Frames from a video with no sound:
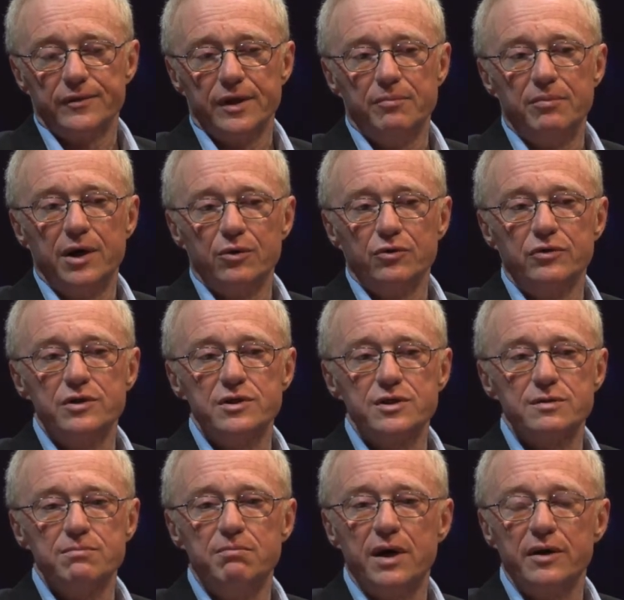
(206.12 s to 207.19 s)
about
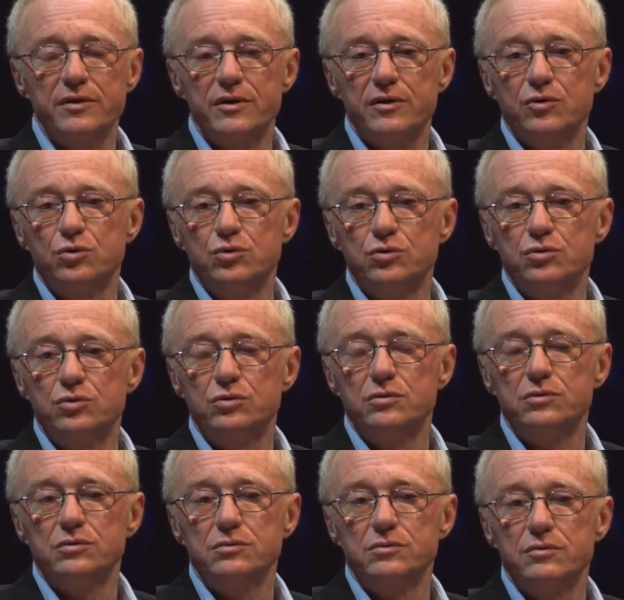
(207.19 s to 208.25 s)
this mother who
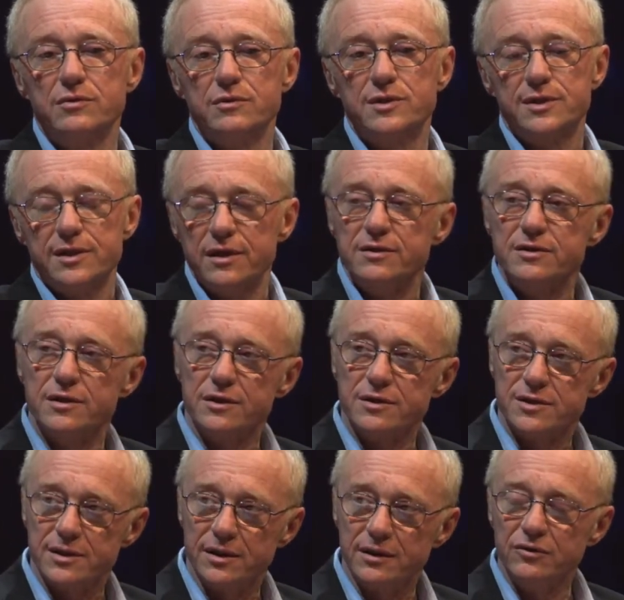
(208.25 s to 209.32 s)
sends her
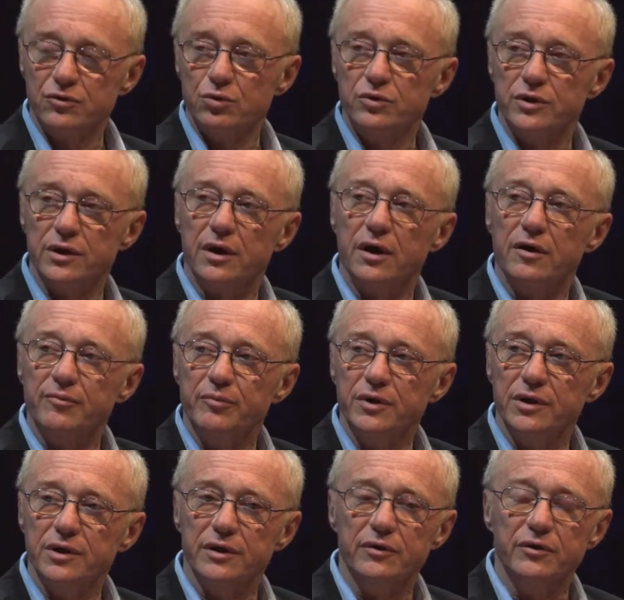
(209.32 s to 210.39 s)
son to the
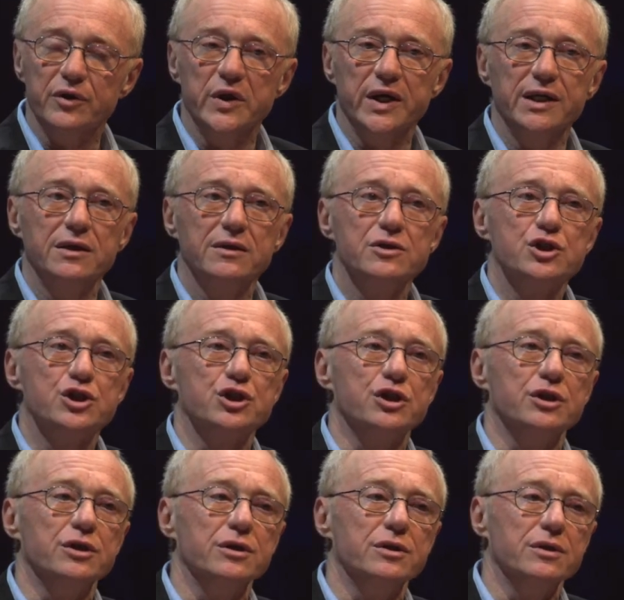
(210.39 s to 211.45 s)
army and then
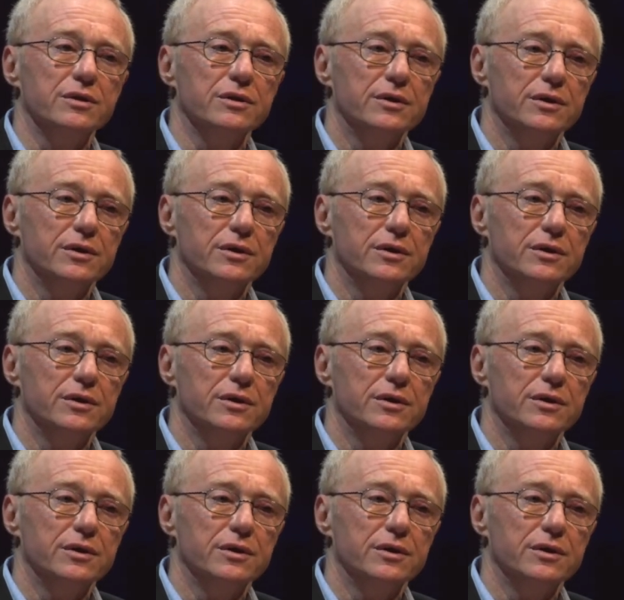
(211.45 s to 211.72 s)
she,